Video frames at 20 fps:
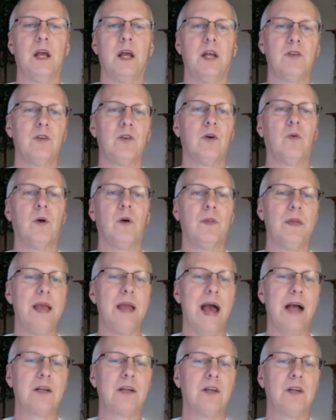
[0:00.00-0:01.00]
And so, what
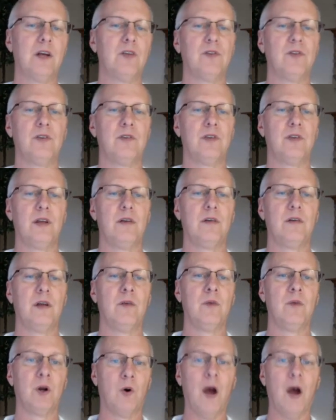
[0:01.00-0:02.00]
the act does is it,
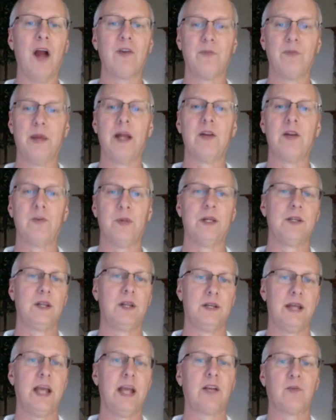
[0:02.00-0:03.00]
it requires management
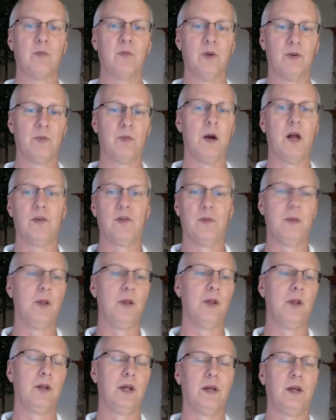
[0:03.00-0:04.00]
to take
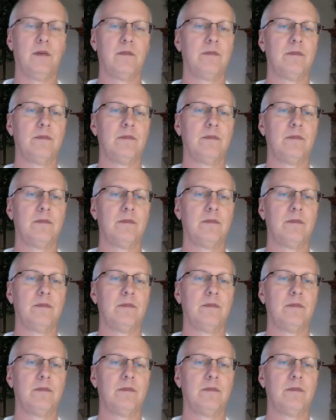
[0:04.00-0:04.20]
responsibility,